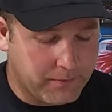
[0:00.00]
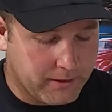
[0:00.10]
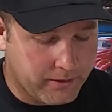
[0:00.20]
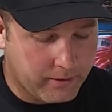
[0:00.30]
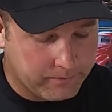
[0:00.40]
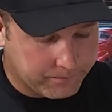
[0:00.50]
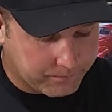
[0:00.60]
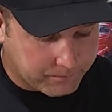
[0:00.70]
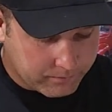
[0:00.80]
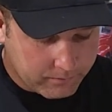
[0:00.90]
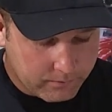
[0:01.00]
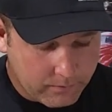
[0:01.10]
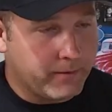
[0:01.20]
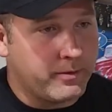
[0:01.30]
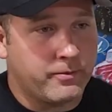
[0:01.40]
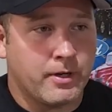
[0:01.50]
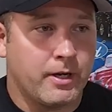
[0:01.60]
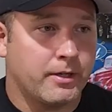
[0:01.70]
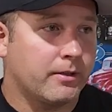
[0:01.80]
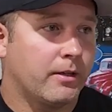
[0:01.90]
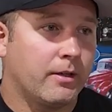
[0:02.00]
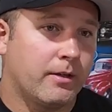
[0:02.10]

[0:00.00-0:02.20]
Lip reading: So if you've got